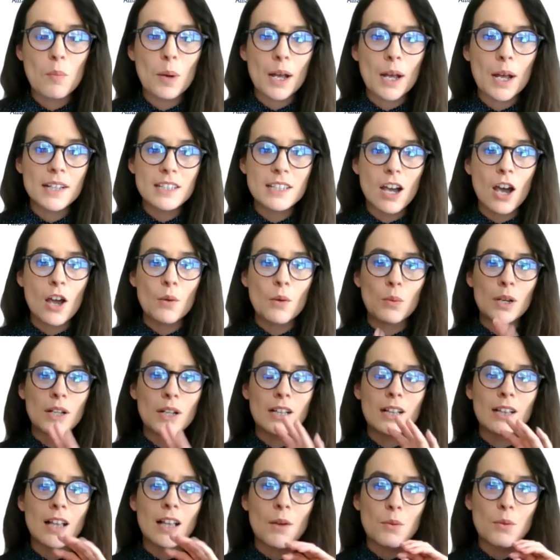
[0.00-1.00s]
but I
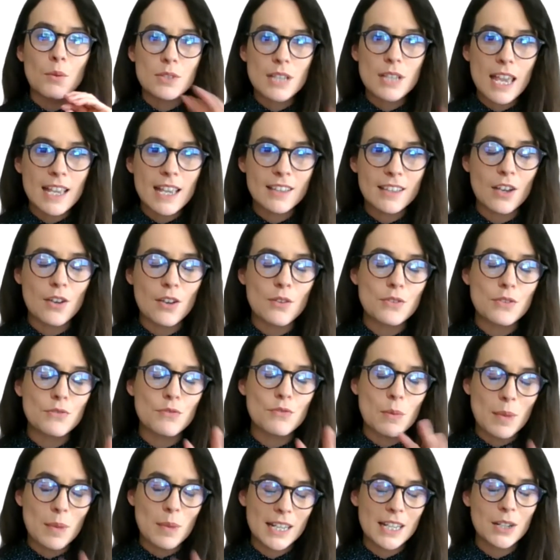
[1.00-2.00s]
will take those
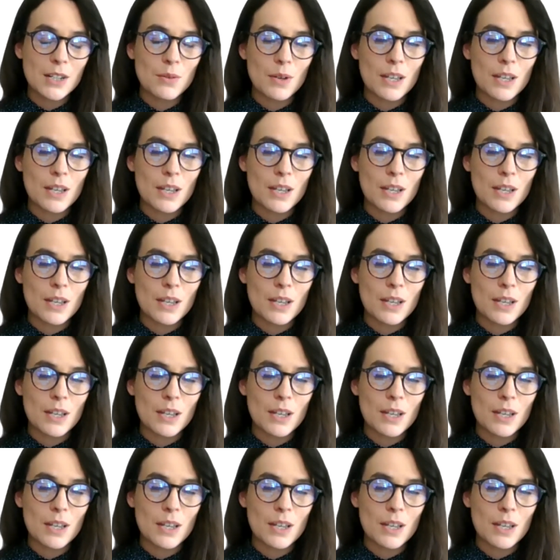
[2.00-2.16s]
remaining